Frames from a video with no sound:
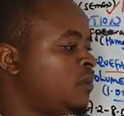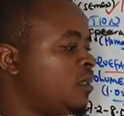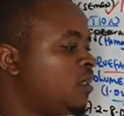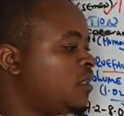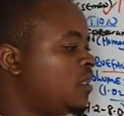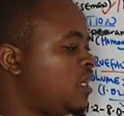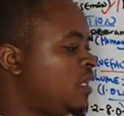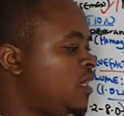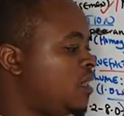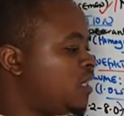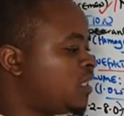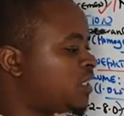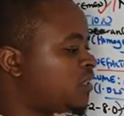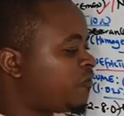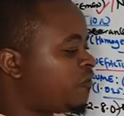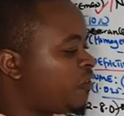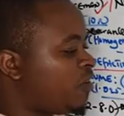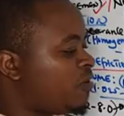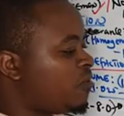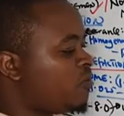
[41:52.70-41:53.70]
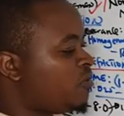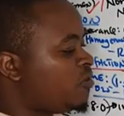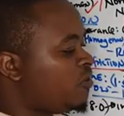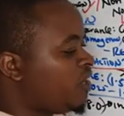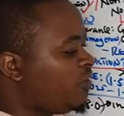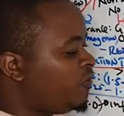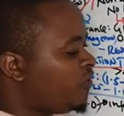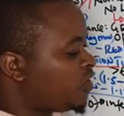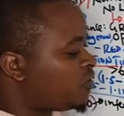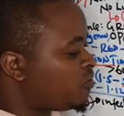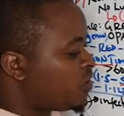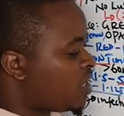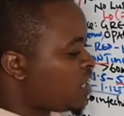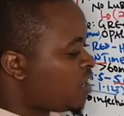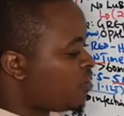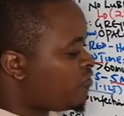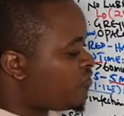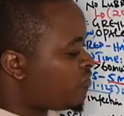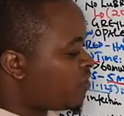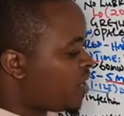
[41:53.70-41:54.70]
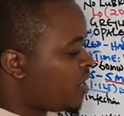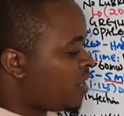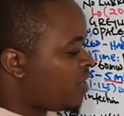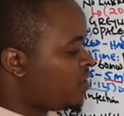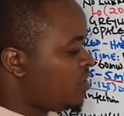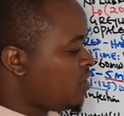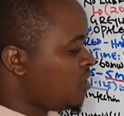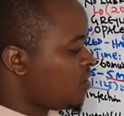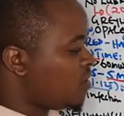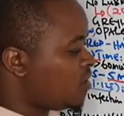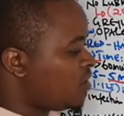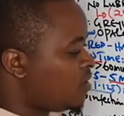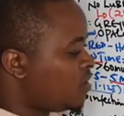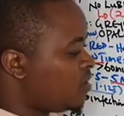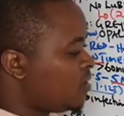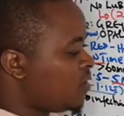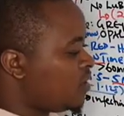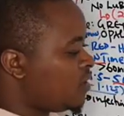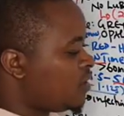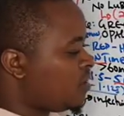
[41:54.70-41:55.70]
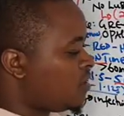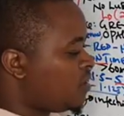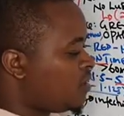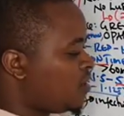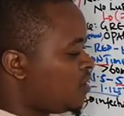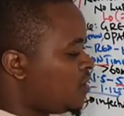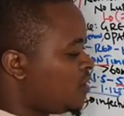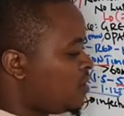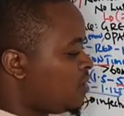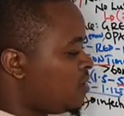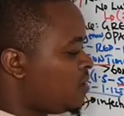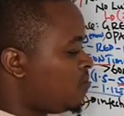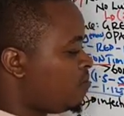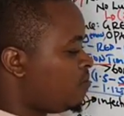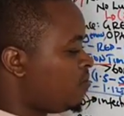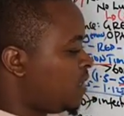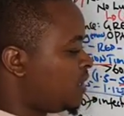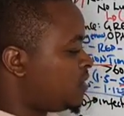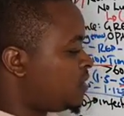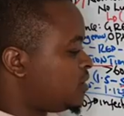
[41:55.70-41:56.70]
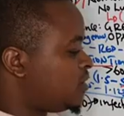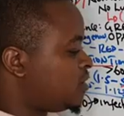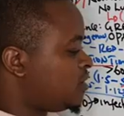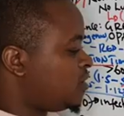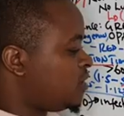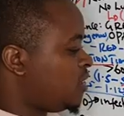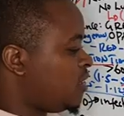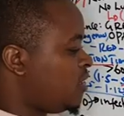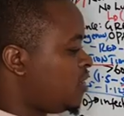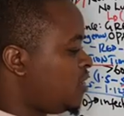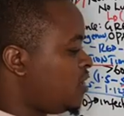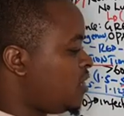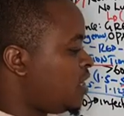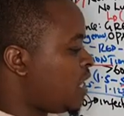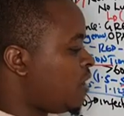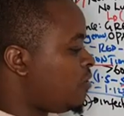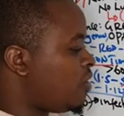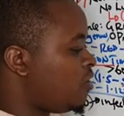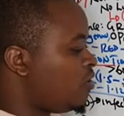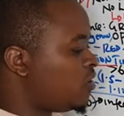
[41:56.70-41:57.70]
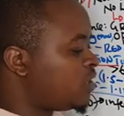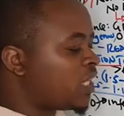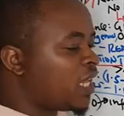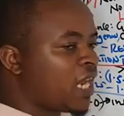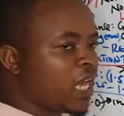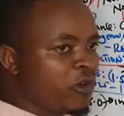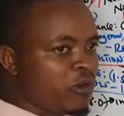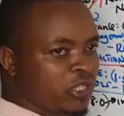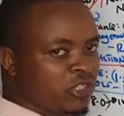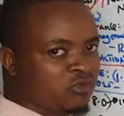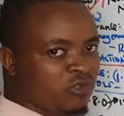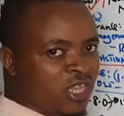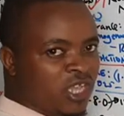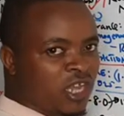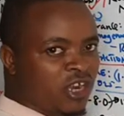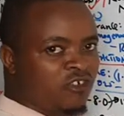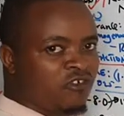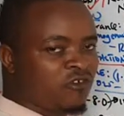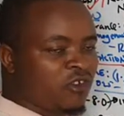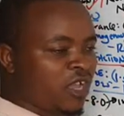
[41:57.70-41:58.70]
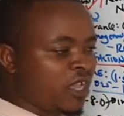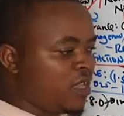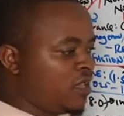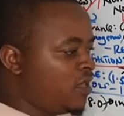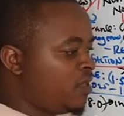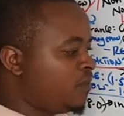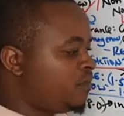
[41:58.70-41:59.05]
Then this film, you leave it to air dry, but here we don't allow it to air dry.